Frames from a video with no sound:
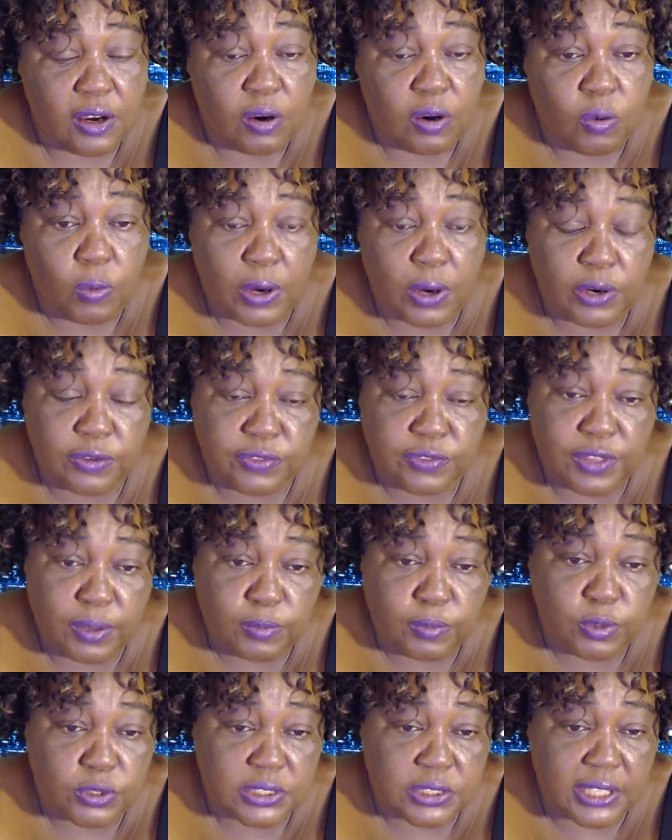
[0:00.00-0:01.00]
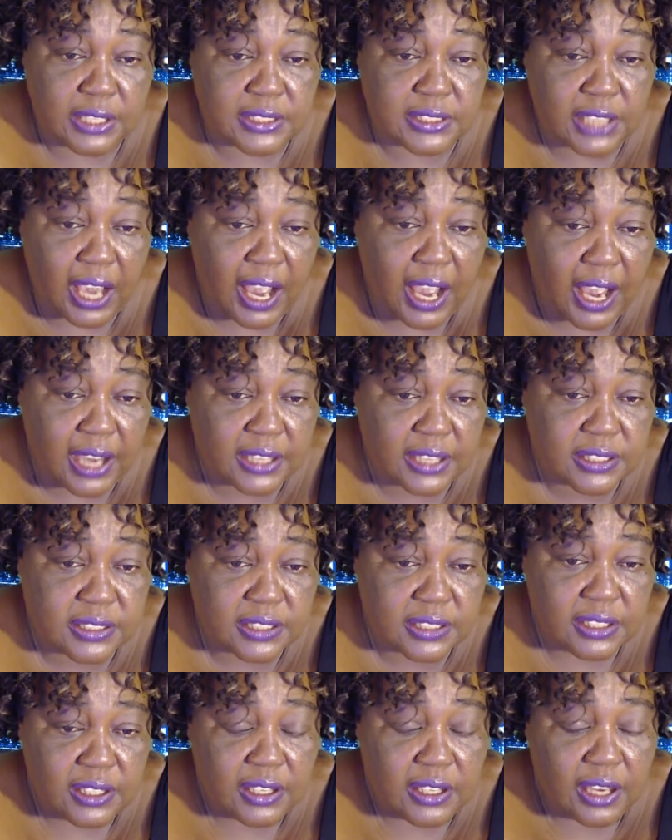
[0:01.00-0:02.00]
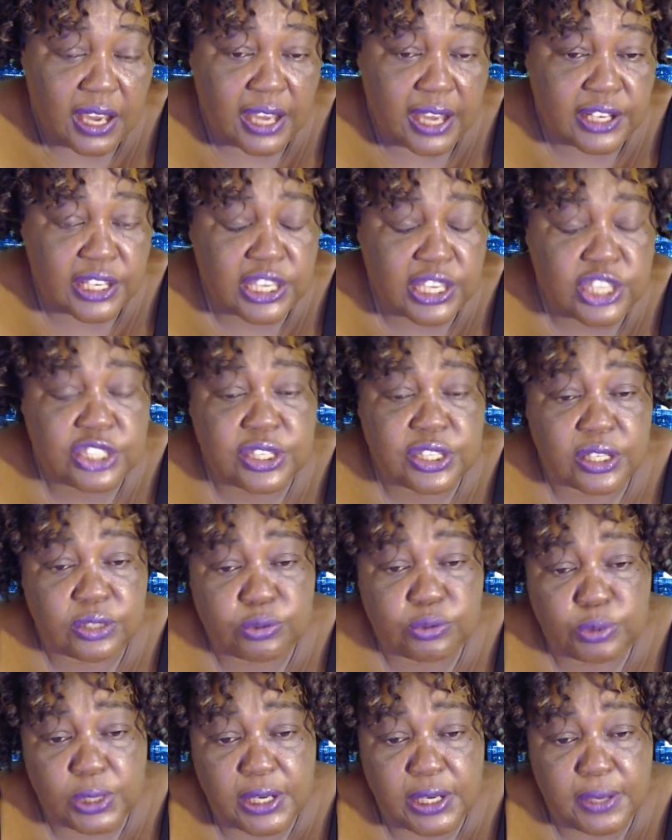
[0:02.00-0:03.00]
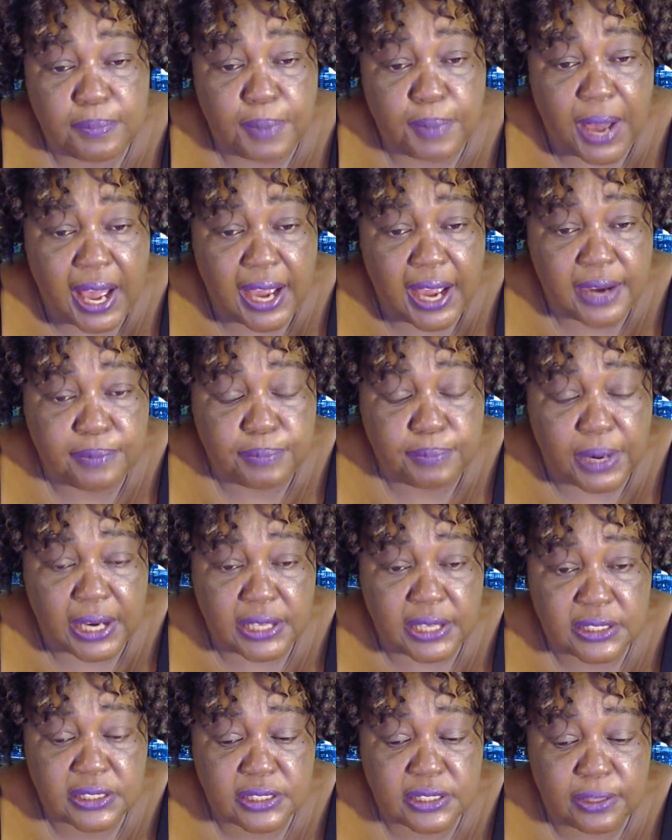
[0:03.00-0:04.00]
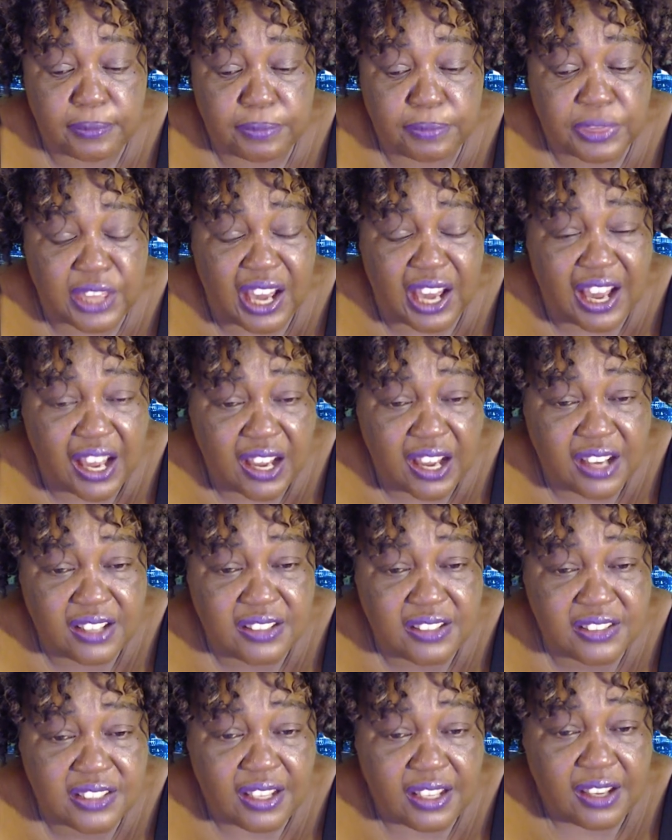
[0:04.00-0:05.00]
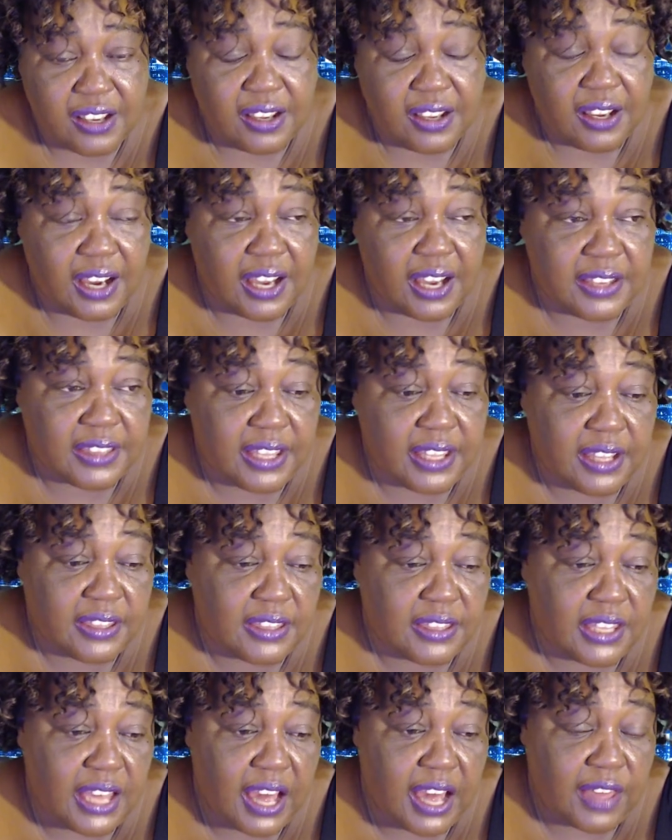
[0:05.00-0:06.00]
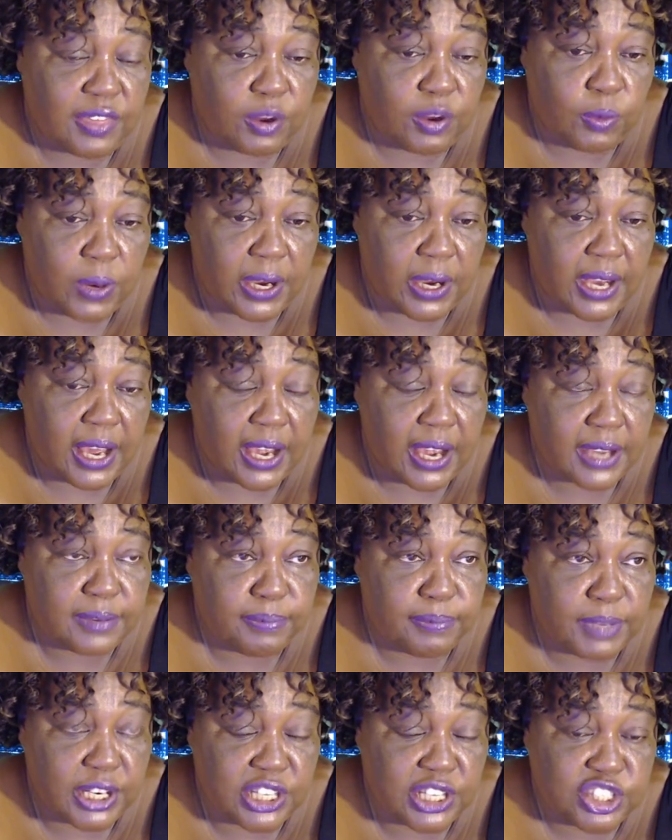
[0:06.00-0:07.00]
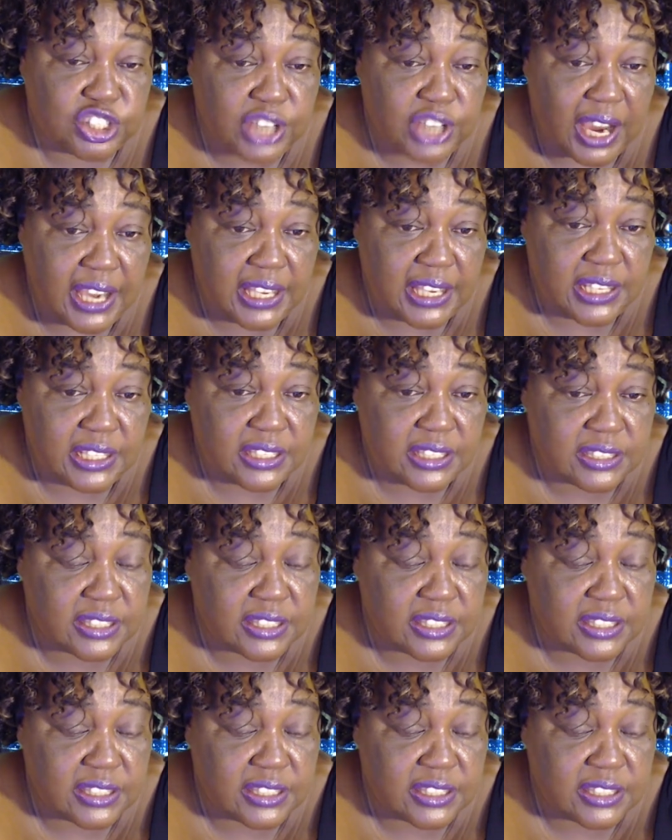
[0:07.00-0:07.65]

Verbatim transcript: One of them was attacked and injured really bad by some thugs and then the other one had meningitis.